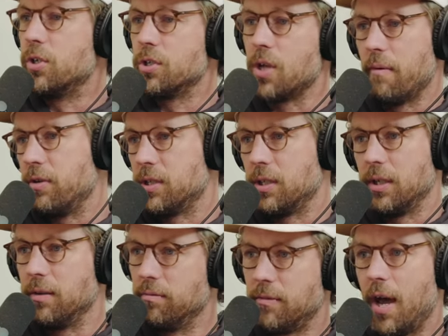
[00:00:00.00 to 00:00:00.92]
which is
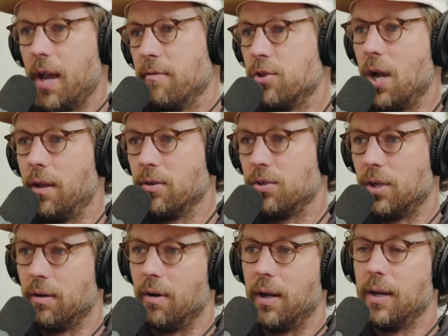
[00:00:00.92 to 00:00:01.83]
obviously kind of
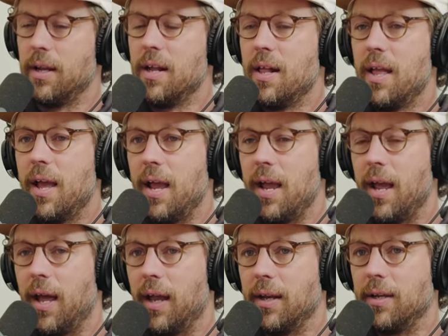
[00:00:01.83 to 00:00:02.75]
challenging, right? Right, right.
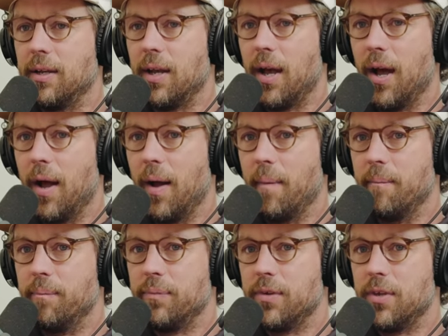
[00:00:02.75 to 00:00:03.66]
And
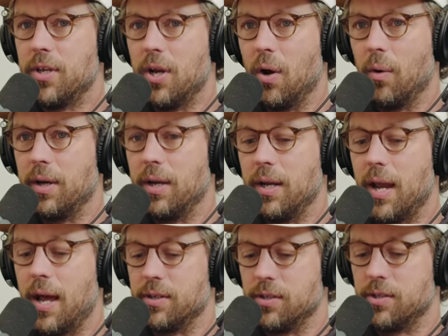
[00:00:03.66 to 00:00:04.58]
um, you know, it,
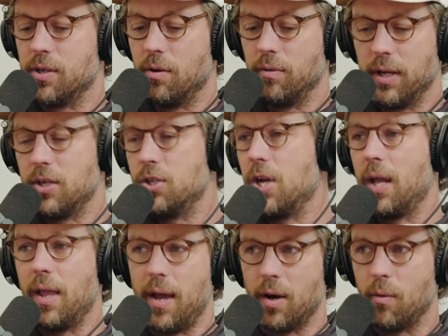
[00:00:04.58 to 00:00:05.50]
it has its own like
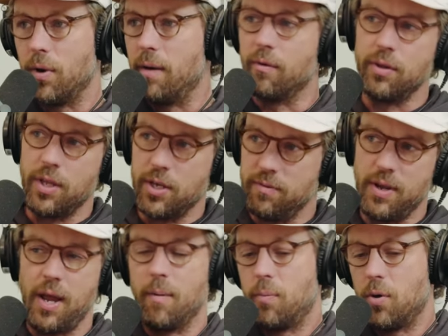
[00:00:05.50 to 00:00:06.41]
jet lag or whatever, and then you've
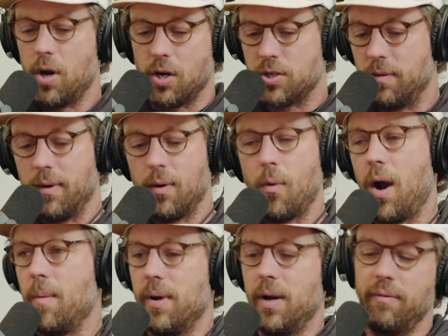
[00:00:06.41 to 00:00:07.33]
got a production
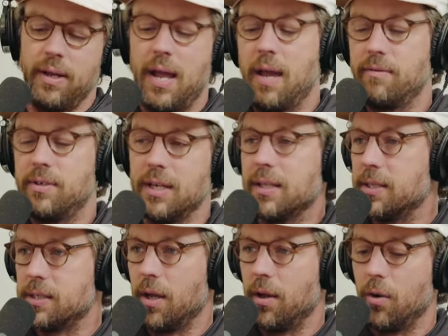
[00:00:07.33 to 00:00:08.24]
requirement of like I have to get
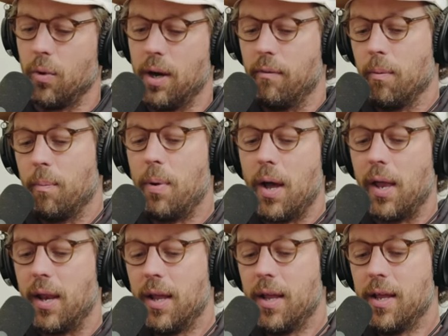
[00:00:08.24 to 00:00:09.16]
this done or whatever.
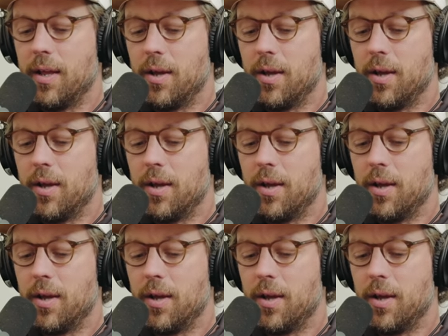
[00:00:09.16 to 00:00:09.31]
But